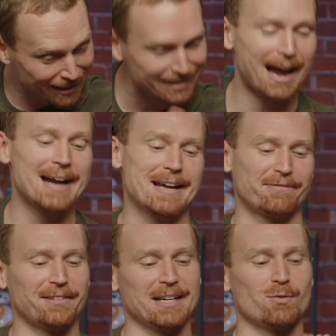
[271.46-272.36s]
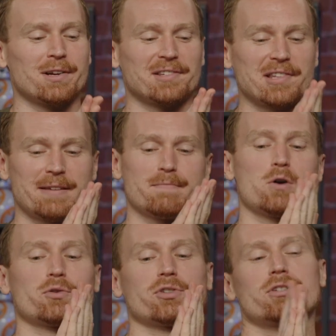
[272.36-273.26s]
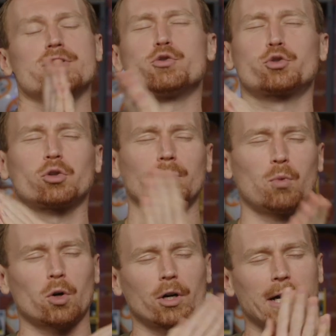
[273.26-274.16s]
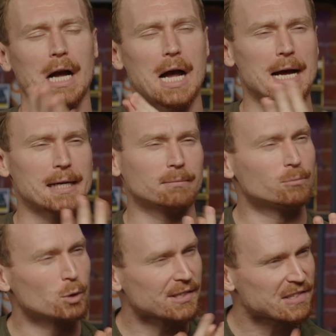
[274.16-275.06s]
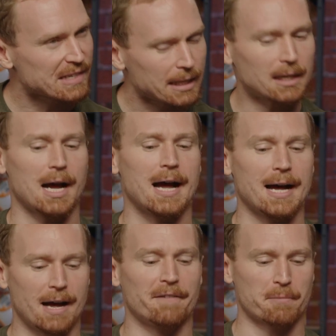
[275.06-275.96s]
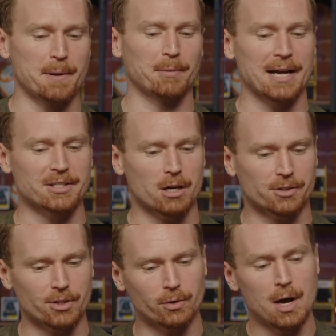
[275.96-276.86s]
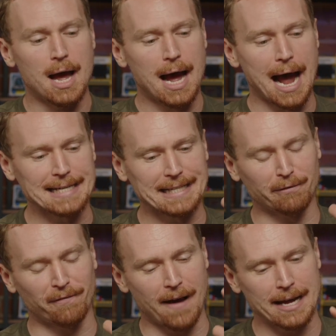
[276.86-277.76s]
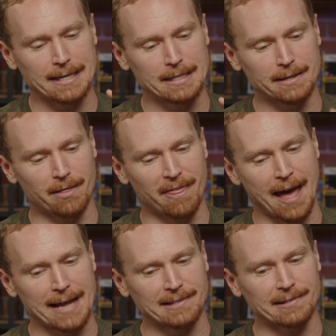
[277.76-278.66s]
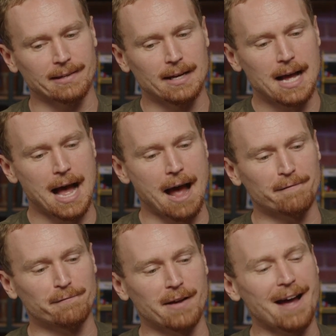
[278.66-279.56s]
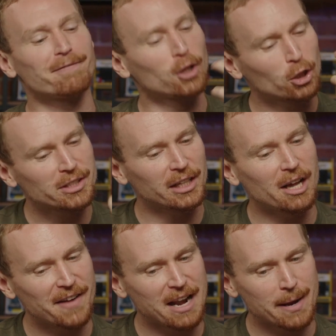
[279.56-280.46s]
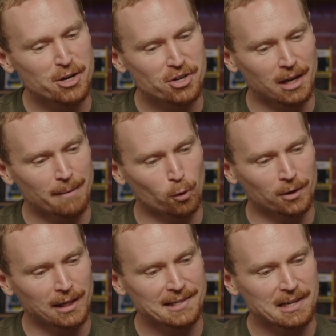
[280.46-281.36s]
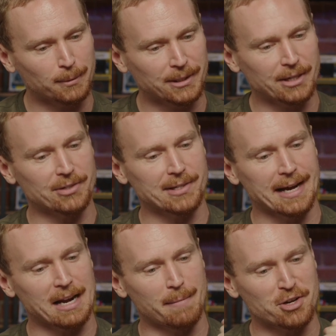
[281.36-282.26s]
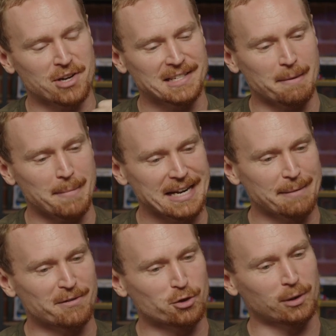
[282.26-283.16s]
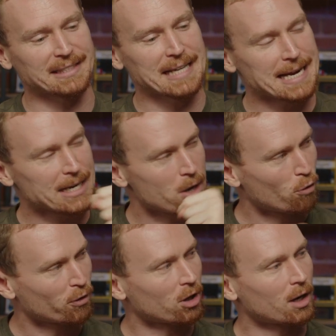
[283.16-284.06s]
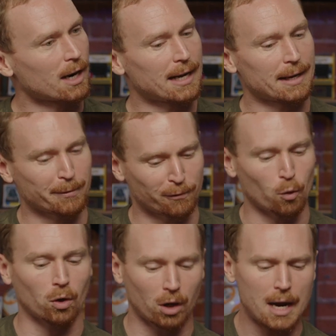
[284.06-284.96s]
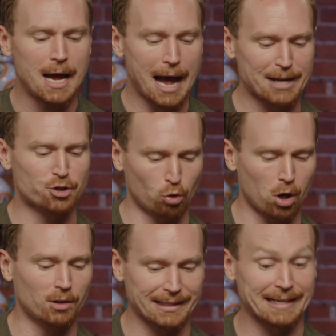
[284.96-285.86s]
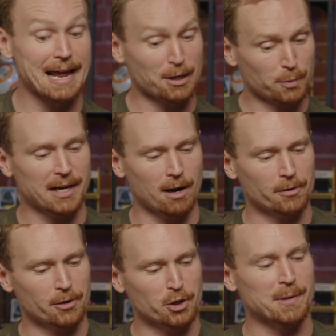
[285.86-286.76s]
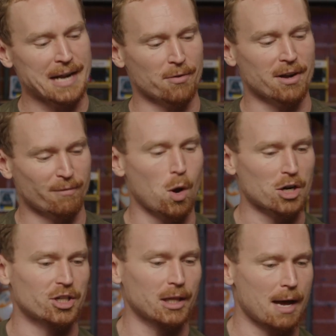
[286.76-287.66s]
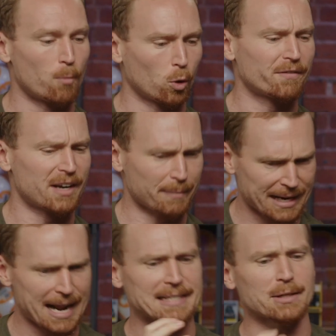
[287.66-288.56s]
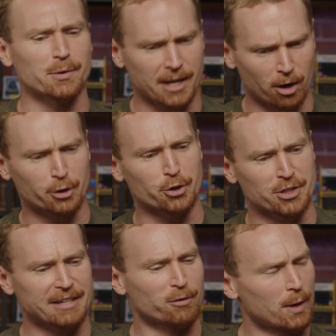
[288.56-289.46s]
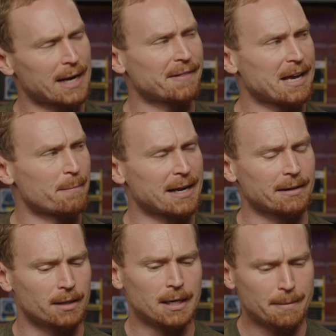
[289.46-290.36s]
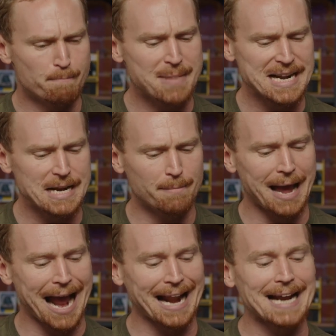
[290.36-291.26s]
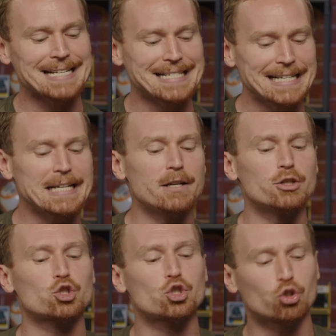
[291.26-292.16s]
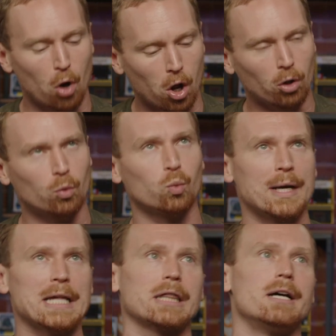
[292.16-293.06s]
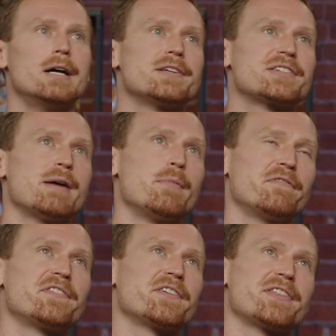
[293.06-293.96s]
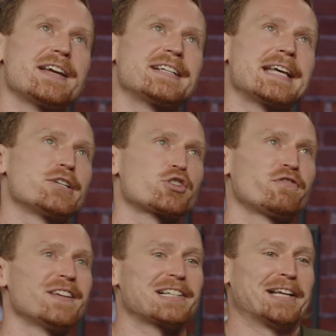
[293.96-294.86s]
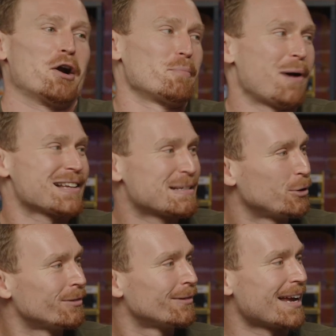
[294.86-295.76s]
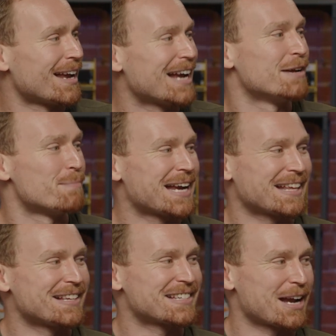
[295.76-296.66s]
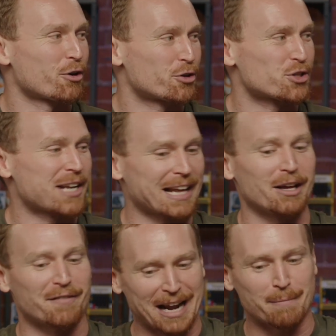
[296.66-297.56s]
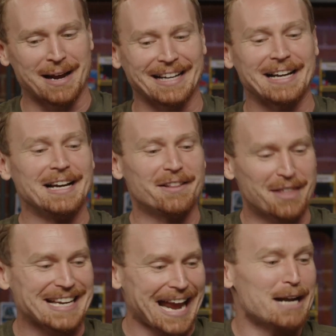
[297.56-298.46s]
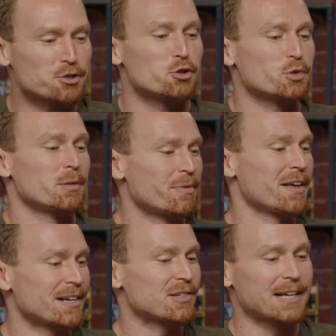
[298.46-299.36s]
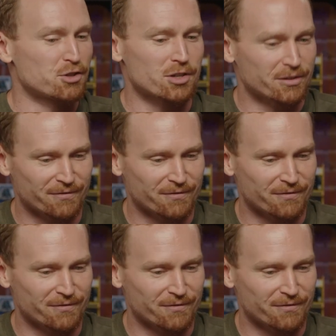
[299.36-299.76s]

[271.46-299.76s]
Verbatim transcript: it. Okay. I definitely was the most neutral, bordering on we'll see, uh, of the people I talked to. I did find that I've I've learned to love animation a lot more in the last couple of years. Like, animation as a medium has really taken over. Uh, before, I struggled to connect with characters, but now that I've watched a lot more of it, I'm connecting with characters in a different way in the animated medium. And I did struggle with some of the things that just physically aren't possible in making these characters that gotcha, I love animated. Gotcha. They can't do some things. Like, it's just